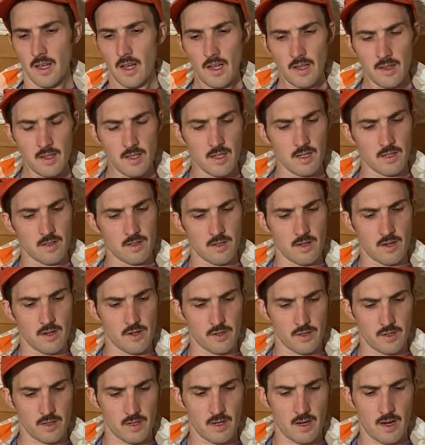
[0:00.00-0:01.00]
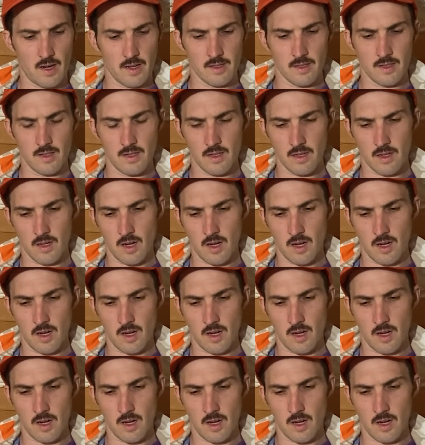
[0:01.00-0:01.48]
In the Excursion, I see a